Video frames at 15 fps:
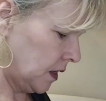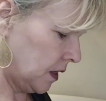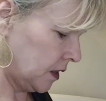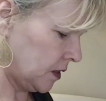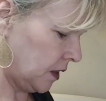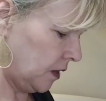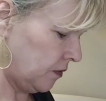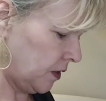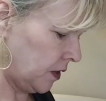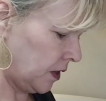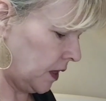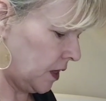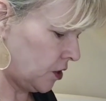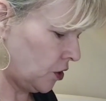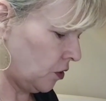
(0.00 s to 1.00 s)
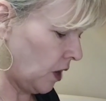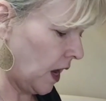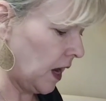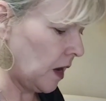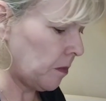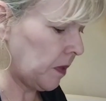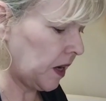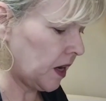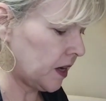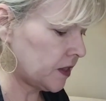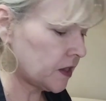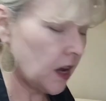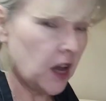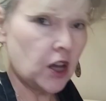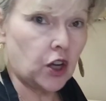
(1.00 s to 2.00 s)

as you can, because